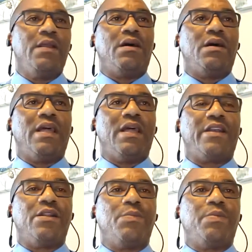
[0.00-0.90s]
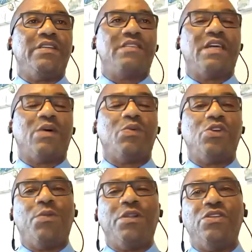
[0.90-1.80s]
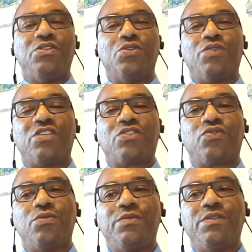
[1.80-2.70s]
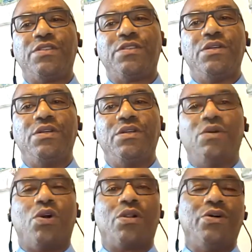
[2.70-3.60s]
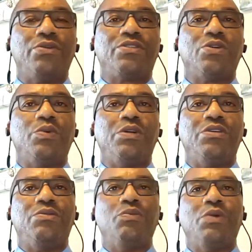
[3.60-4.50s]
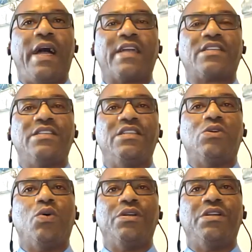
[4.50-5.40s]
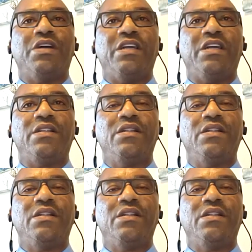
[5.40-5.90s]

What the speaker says: a lot of the places that we normally use the restrooms were closed. So we actually coordinated